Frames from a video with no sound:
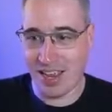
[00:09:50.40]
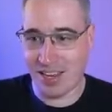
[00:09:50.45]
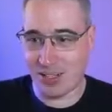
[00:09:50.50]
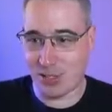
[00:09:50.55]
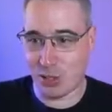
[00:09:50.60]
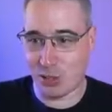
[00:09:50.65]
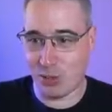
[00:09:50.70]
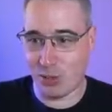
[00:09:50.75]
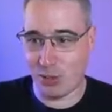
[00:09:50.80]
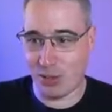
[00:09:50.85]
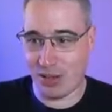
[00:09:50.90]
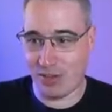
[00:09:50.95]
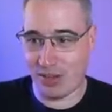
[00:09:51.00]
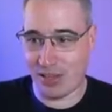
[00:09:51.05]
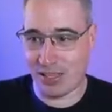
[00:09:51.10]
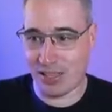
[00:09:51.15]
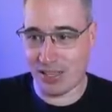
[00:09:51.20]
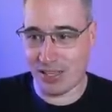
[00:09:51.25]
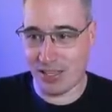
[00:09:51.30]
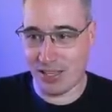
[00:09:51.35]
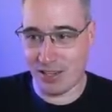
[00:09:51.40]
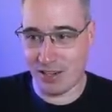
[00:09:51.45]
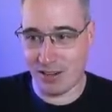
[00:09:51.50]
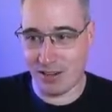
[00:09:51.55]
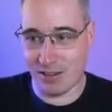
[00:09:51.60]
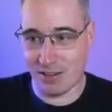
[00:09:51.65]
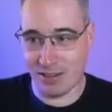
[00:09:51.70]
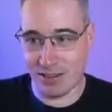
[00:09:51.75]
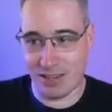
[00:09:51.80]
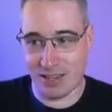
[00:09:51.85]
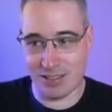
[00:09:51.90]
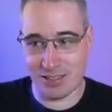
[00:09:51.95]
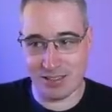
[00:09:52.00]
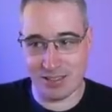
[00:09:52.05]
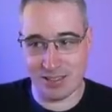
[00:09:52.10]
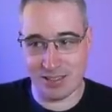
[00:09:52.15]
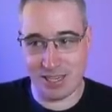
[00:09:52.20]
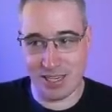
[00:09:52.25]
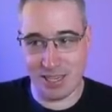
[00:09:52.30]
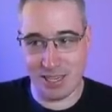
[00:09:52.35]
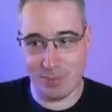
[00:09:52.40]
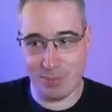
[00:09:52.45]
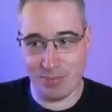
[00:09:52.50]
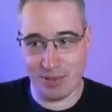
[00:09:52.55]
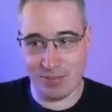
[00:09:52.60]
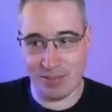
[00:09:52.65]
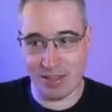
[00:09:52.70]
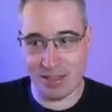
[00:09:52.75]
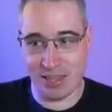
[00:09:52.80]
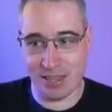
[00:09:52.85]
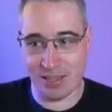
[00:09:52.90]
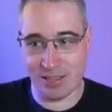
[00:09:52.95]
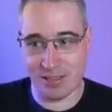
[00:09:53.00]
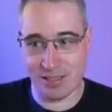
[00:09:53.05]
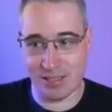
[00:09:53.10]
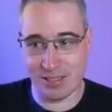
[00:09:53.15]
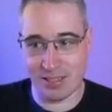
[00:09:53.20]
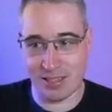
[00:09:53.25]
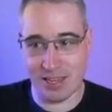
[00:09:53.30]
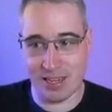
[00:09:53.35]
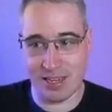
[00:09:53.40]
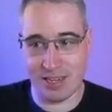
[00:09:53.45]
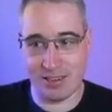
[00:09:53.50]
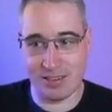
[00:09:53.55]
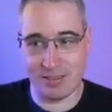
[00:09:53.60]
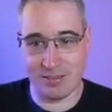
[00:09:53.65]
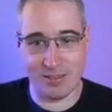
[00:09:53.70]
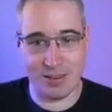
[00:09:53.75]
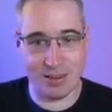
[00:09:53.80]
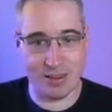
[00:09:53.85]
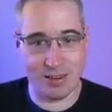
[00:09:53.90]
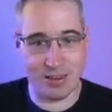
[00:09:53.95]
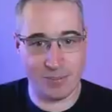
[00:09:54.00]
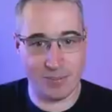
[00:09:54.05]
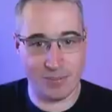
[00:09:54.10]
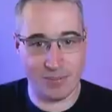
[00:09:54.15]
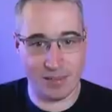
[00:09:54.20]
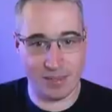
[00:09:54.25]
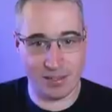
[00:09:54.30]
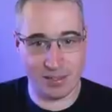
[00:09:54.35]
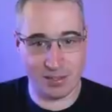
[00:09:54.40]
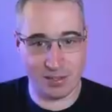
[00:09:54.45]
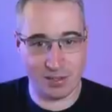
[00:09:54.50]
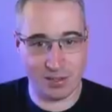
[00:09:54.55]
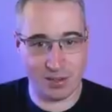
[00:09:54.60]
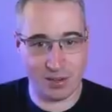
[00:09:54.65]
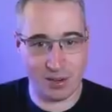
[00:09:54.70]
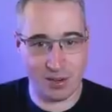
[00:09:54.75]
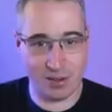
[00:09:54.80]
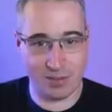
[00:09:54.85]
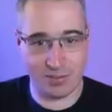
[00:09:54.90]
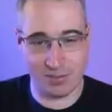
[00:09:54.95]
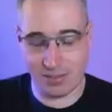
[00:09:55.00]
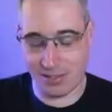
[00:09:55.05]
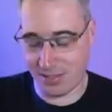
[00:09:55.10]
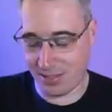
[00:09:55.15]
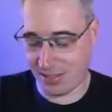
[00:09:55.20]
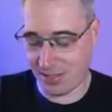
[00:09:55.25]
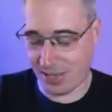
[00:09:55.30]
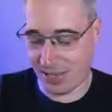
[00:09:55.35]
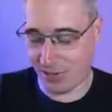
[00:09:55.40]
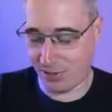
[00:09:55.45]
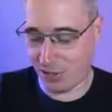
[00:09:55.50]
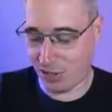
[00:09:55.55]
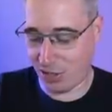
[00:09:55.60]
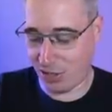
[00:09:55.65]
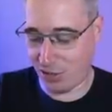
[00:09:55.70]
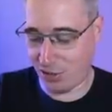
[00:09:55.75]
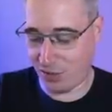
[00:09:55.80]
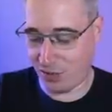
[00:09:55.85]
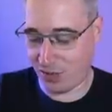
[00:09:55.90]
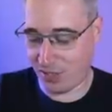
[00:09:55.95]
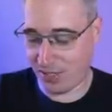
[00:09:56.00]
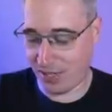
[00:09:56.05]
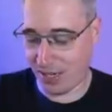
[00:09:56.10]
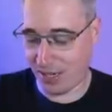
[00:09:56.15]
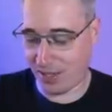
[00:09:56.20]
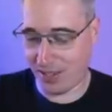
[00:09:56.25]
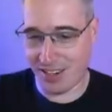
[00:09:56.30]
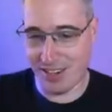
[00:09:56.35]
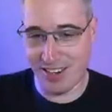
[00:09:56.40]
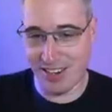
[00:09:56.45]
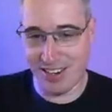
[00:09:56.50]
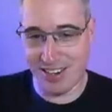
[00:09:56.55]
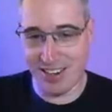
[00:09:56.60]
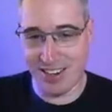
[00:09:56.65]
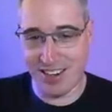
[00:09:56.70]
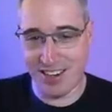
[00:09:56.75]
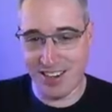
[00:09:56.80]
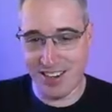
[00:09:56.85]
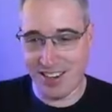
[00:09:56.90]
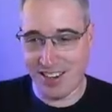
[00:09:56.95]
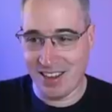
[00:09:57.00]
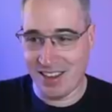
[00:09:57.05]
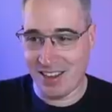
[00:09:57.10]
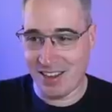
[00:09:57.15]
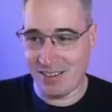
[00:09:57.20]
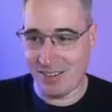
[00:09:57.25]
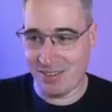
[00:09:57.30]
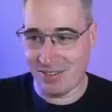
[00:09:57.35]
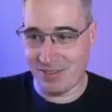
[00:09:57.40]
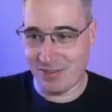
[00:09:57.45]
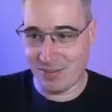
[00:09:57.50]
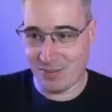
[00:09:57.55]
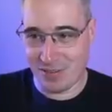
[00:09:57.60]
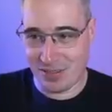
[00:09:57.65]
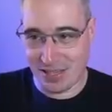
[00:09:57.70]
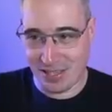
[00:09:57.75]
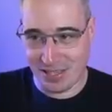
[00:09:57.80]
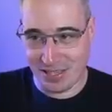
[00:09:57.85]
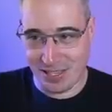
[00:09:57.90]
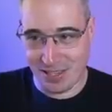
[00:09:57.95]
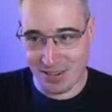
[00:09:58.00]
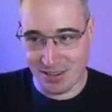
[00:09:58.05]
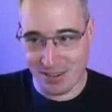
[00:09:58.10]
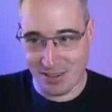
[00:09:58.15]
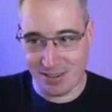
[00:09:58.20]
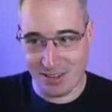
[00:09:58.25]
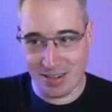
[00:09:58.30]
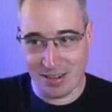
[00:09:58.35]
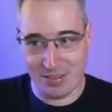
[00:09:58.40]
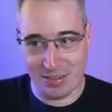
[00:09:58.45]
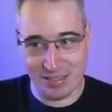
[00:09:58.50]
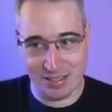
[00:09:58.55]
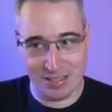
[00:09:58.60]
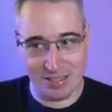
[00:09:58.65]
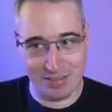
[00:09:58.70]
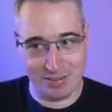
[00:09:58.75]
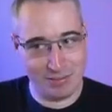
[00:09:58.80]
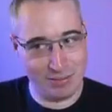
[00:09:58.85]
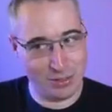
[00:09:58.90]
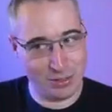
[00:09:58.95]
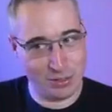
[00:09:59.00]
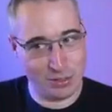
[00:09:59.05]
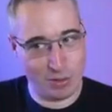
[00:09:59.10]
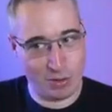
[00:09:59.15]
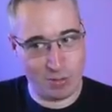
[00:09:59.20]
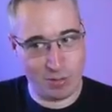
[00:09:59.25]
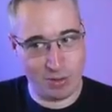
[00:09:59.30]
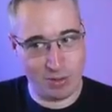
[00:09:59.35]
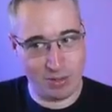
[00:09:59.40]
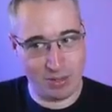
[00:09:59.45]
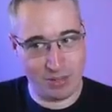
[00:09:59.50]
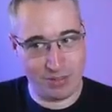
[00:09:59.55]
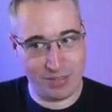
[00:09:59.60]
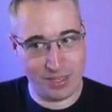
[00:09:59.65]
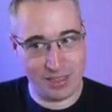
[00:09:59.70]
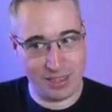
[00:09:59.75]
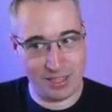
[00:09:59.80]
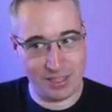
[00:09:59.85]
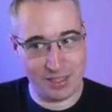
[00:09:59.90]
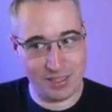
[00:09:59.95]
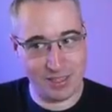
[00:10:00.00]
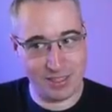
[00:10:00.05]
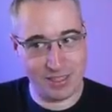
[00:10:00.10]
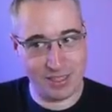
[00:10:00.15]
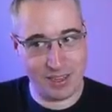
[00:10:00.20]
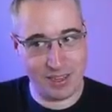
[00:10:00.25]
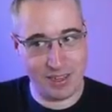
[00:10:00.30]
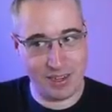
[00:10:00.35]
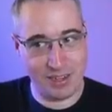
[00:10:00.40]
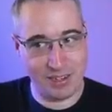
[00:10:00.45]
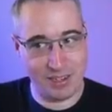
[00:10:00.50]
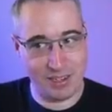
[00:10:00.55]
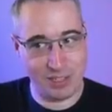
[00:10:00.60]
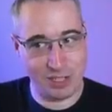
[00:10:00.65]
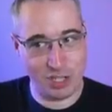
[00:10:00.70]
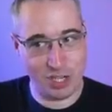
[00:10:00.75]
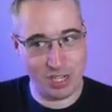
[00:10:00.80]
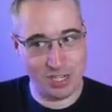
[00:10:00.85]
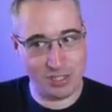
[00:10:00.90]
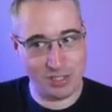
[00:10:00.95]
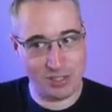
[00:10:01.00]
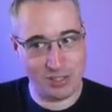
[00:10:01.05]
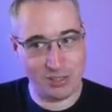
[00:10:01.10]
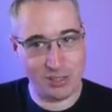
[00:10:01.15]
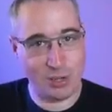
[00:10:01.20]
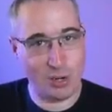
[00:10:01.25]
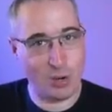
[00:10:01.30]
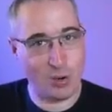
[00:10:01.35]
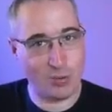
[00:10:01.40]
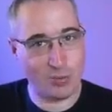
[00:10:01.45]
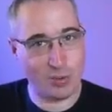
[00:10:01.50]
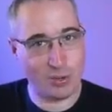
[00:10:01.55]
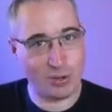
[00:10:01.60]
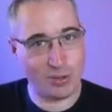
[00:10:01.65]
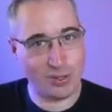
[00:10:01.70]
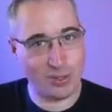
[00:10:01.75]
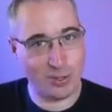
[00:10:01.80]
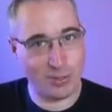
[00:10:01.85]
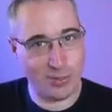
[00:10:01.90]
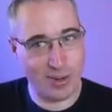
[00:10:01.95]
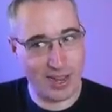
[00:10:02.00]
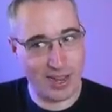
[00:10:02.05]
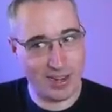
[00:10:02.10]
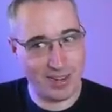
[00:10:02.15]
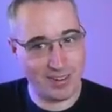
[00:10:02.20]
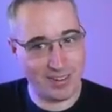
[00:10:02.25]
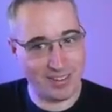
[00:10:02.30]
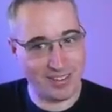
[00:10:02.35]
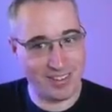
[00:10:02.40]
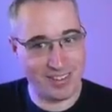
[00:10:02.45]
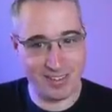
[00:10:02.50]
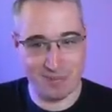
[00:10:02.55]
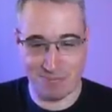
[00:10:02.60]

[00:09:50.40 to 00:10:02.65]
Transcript: And so if I click here, it's the same. If I click on this side, um, let's turn off the scale change for a sec. It, click here, everything looks normal. If I click on this side, it changes over to red.